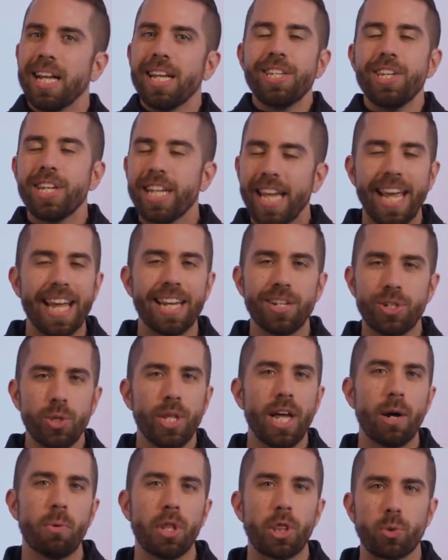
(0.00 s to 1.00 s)
You can't do
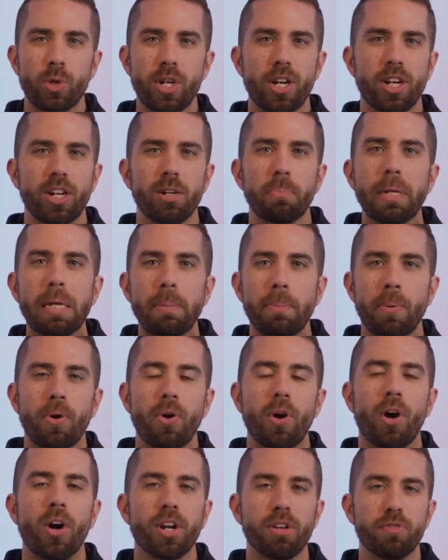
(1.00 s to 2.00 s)
that with 300
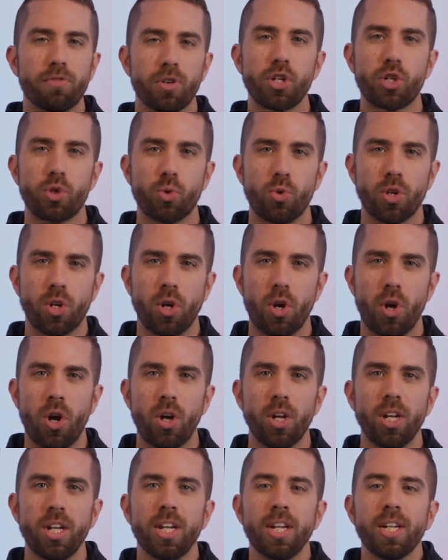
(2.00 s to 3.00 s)
people on a virtual
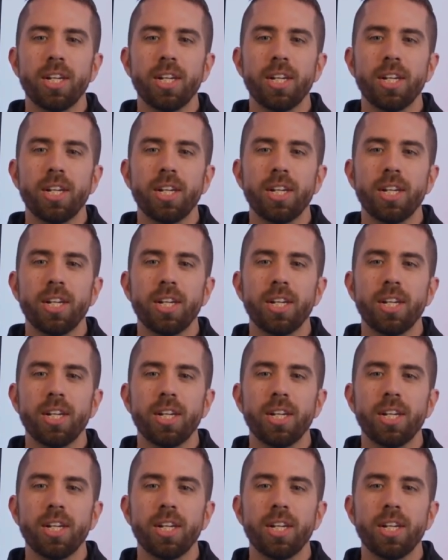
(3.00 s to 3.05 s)
call.